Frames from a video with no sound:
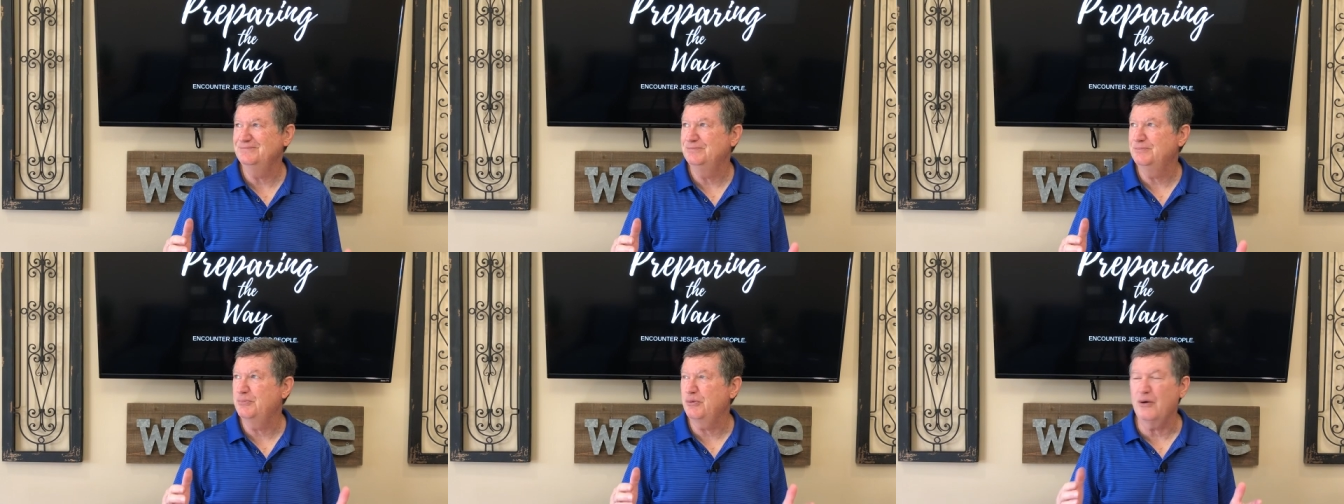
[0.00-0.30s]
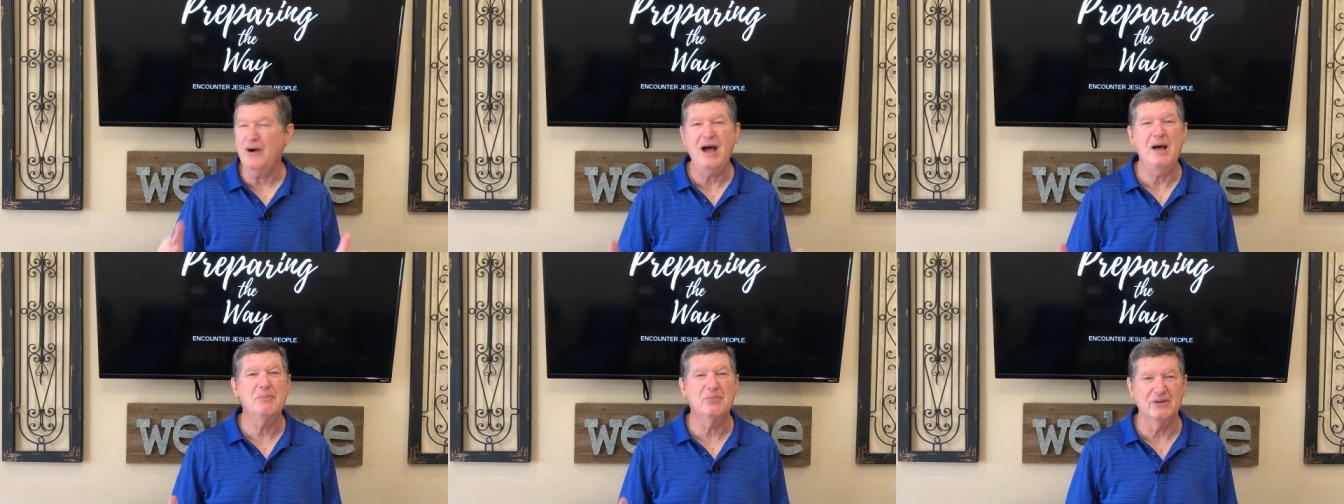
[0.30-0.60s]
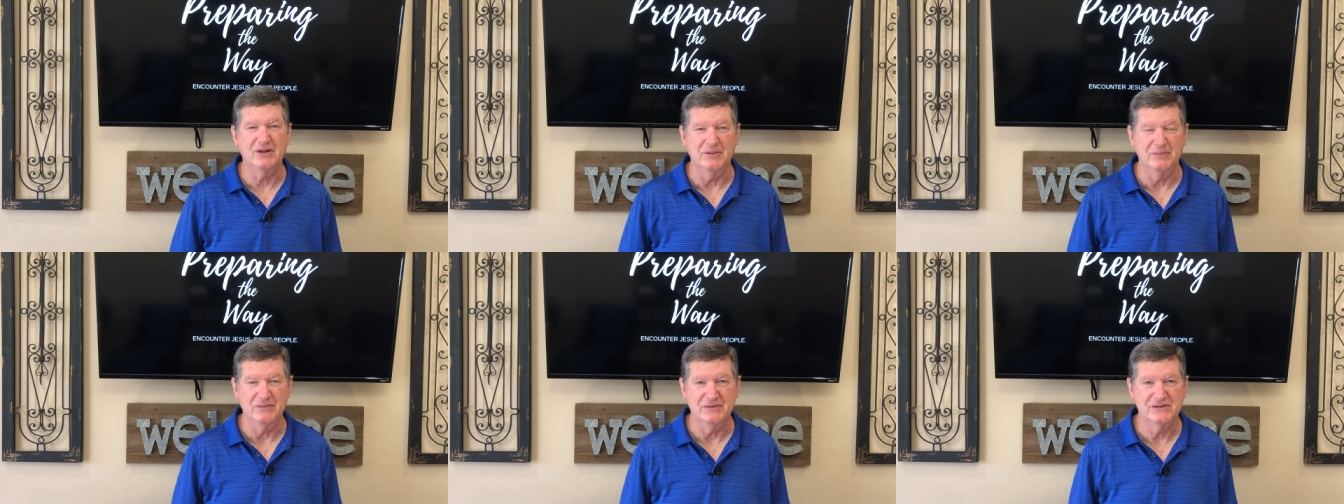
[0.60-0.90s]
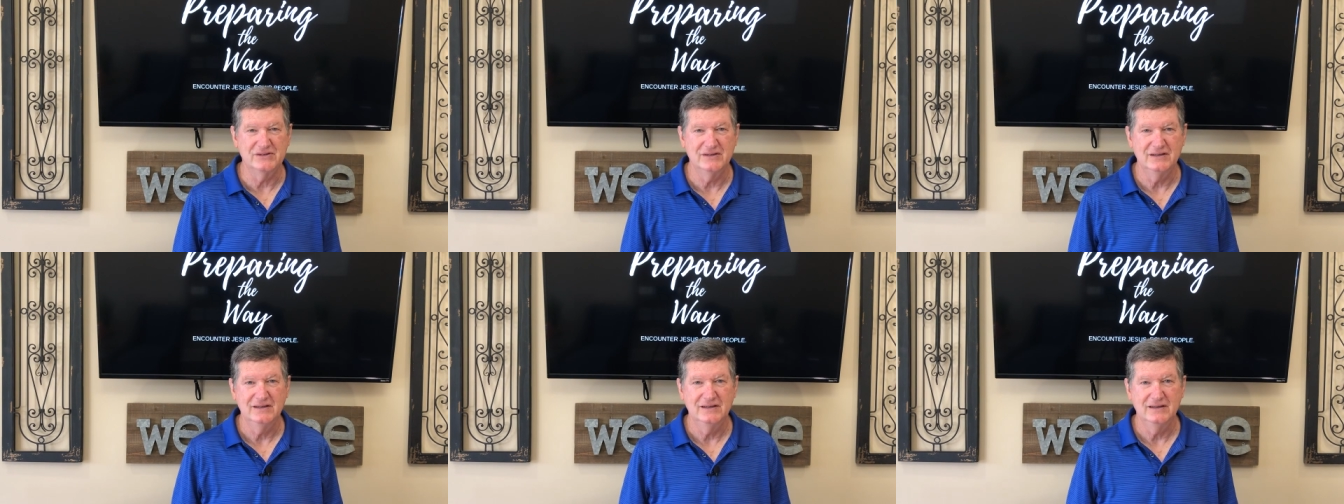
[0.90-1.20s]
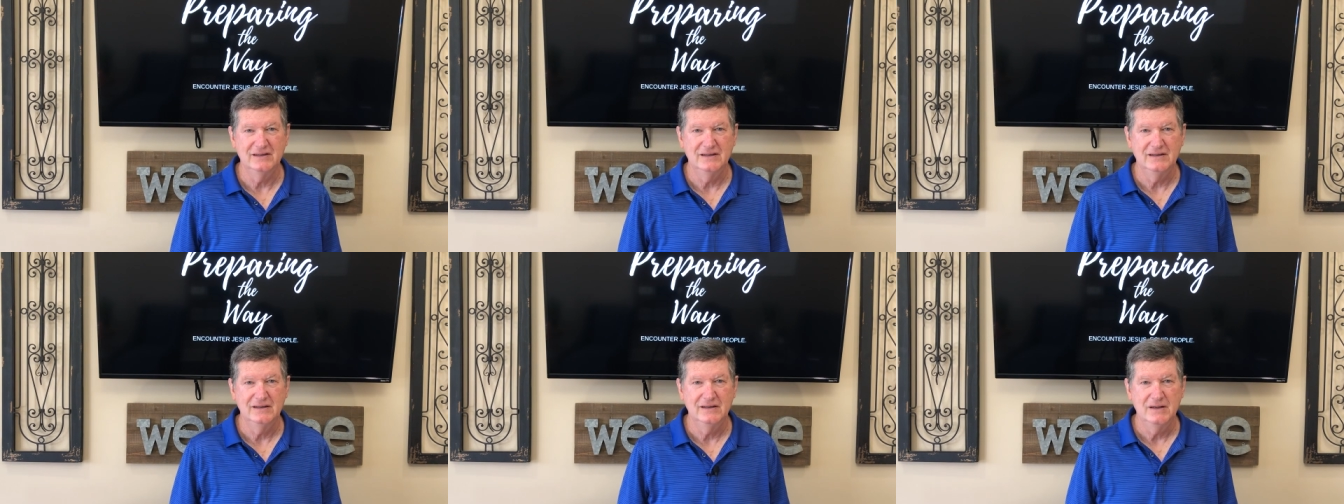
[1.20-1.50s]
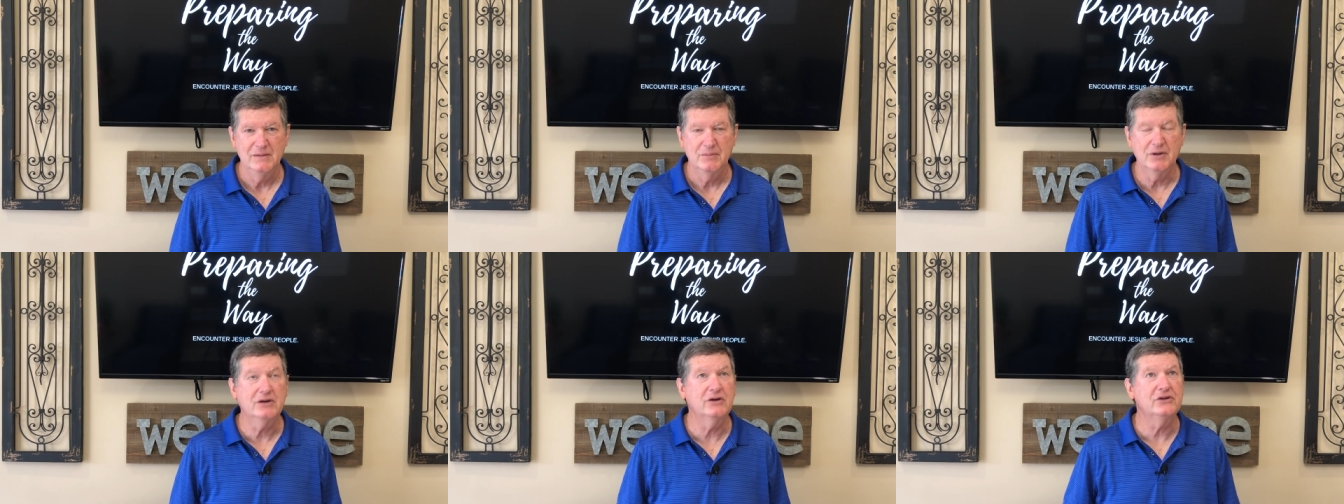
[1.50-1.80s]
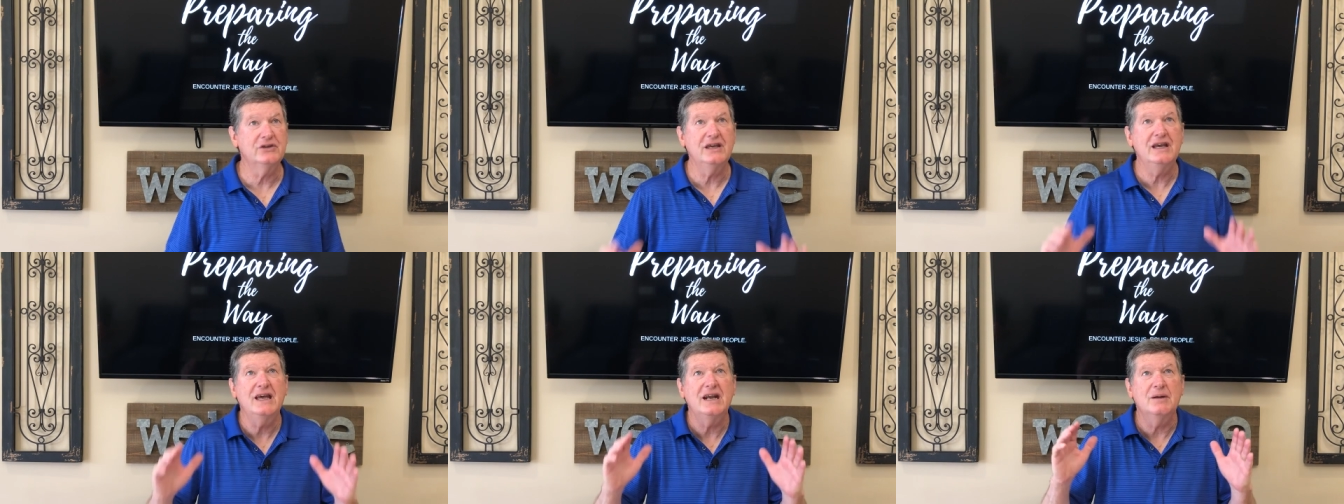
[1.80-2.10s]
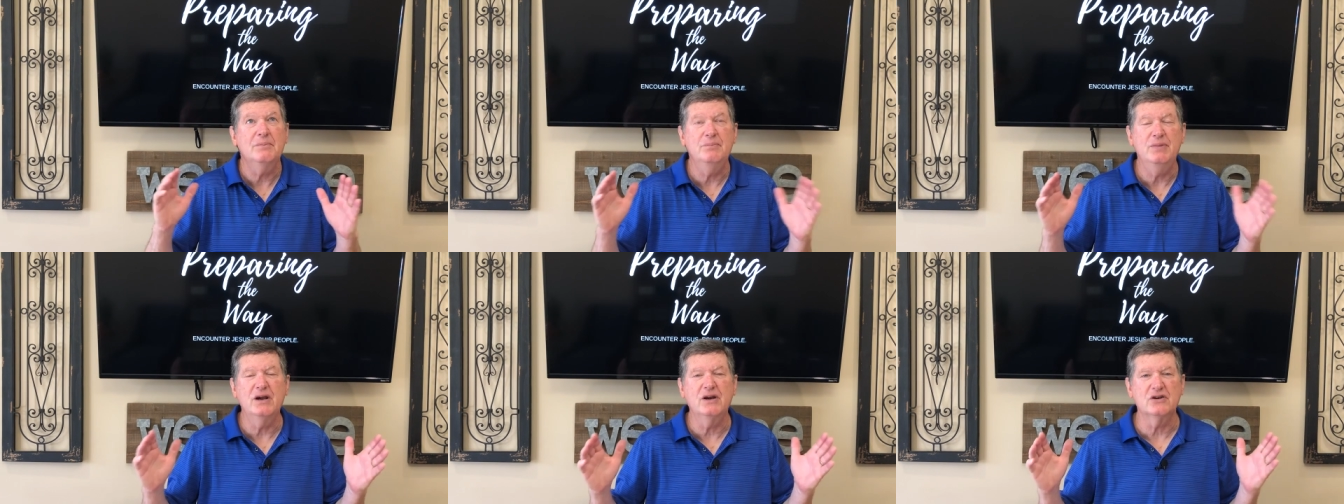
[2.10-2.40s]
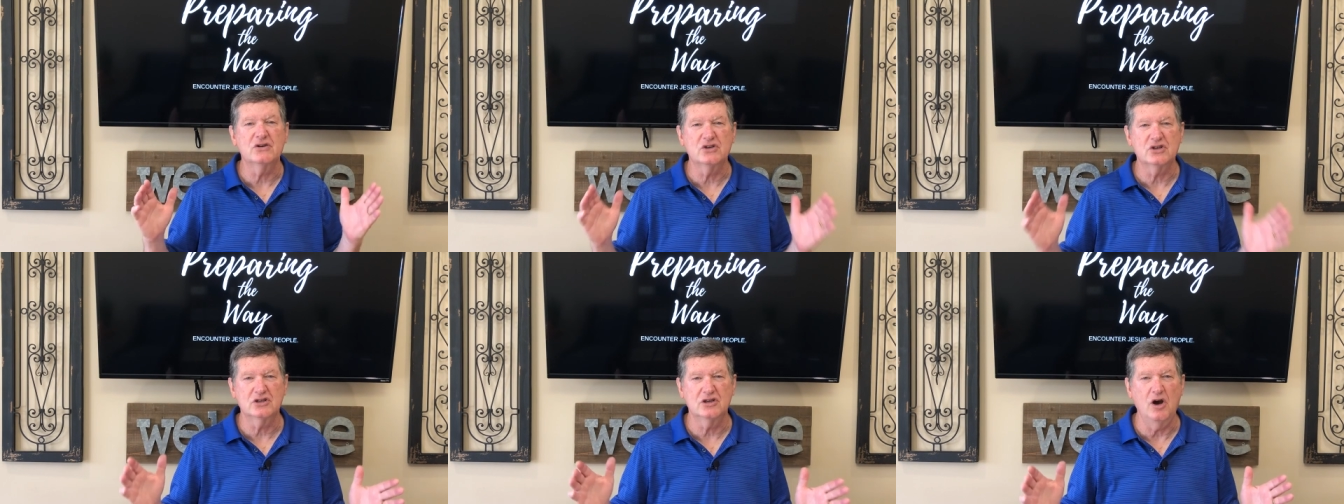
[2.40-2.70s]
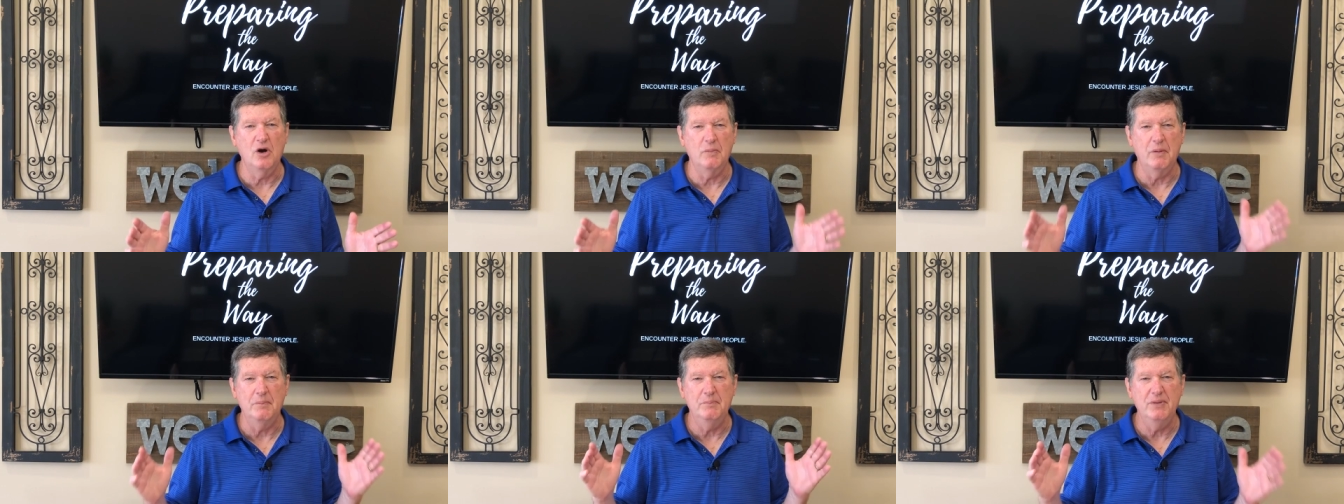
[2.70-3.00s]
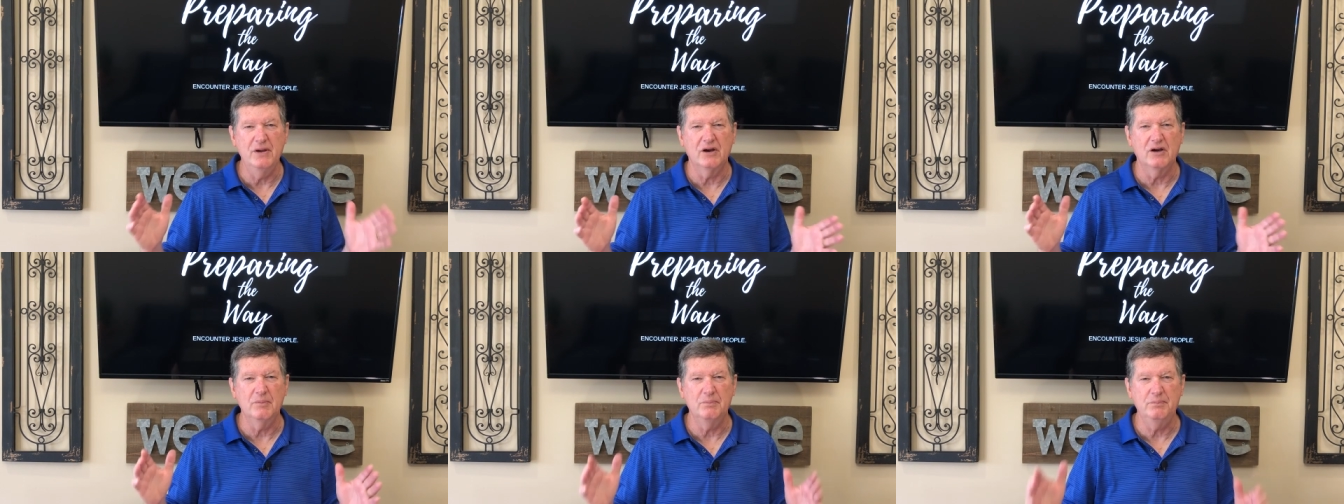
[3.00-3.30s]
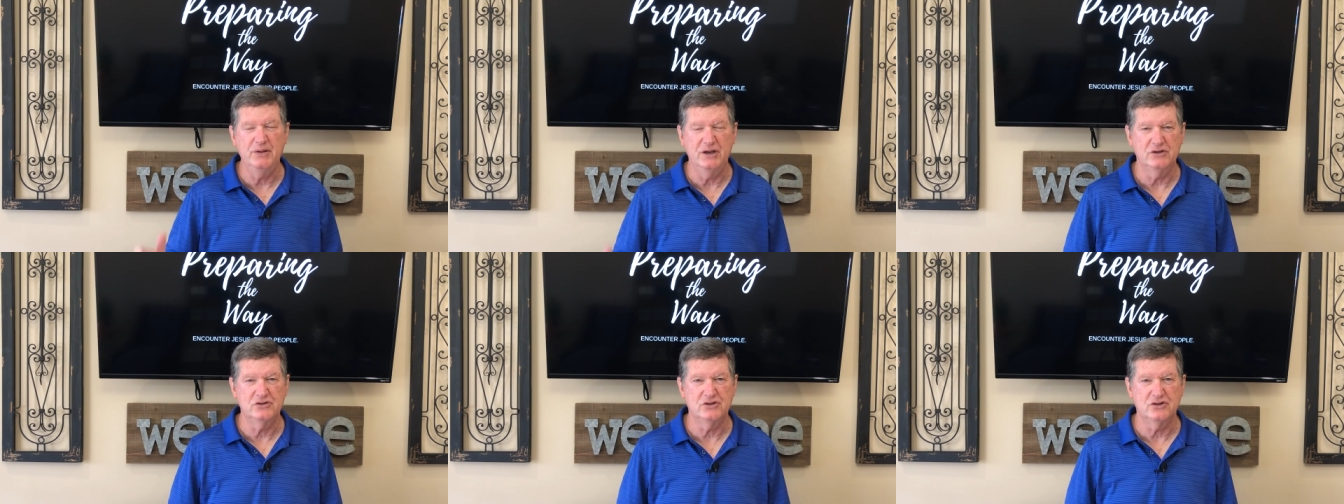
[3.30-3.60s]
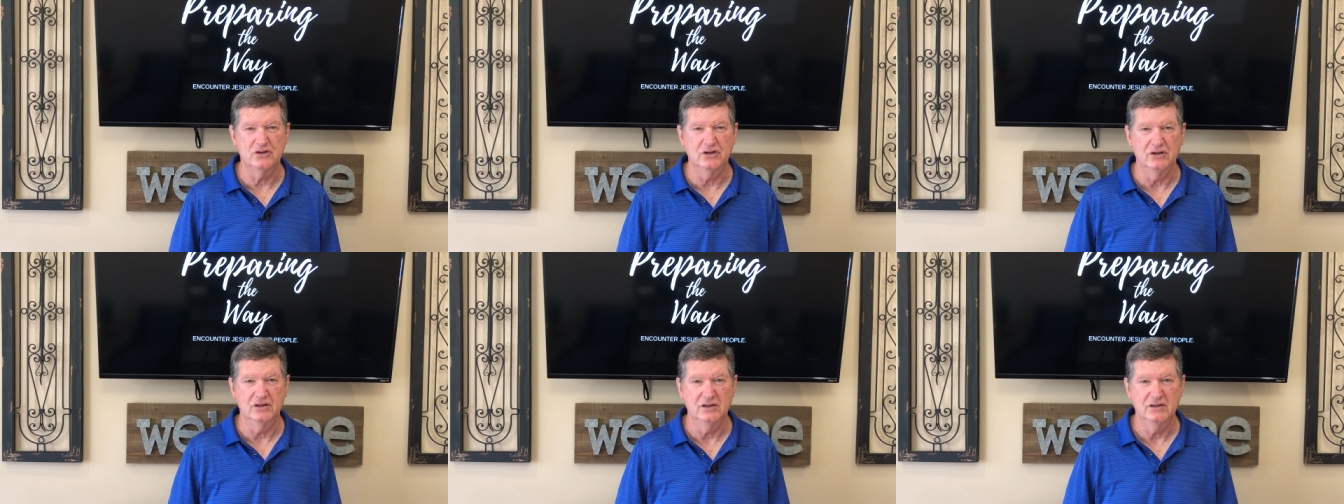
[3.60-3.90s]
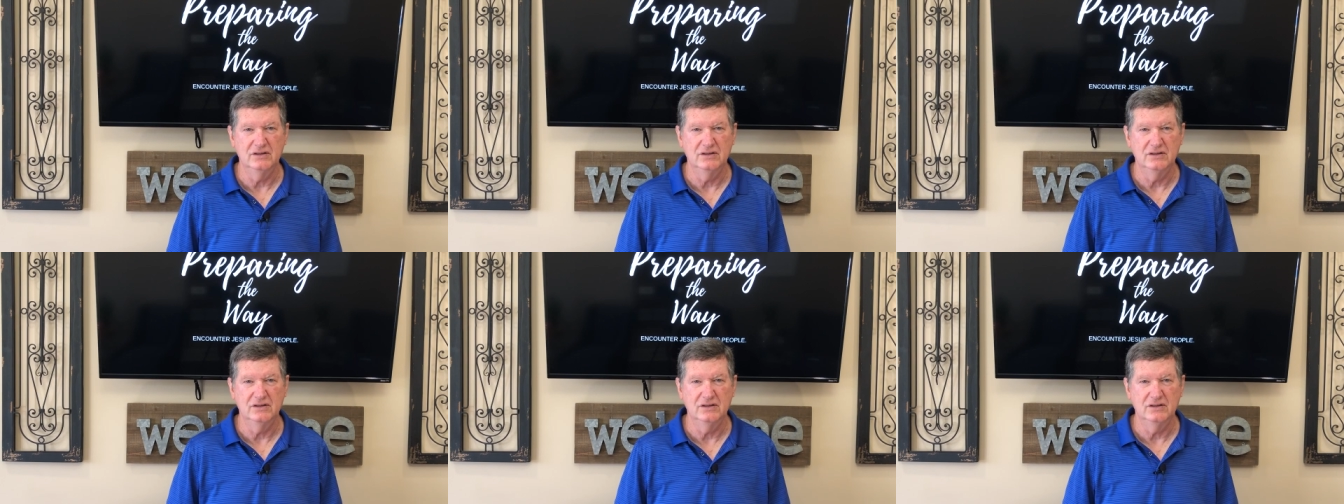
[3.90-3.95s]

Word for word: problems, because he had a bigger scope, a bigger picture.